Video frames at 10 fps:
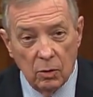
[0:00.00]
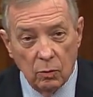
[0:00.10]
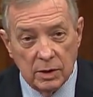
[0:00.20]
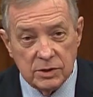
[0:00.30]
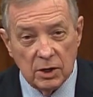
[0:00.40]

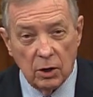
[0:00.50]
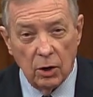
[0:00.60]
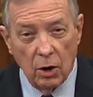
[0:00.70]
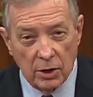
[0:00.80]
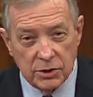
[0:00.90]
what is the
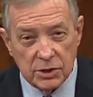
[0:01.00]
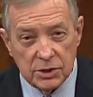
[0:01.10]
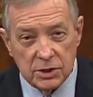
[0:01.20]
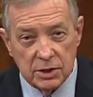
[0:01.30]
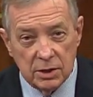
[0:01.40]

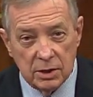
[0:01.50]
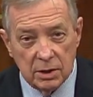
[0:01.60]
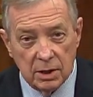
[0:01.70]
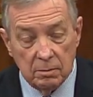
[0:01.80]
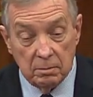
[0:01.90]
largest
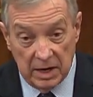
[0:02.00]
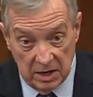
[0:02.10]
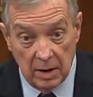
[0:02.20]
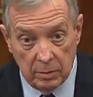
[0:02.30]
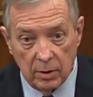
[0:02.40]
in
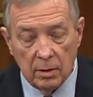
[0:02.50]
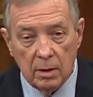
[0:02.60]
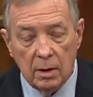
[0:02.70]
number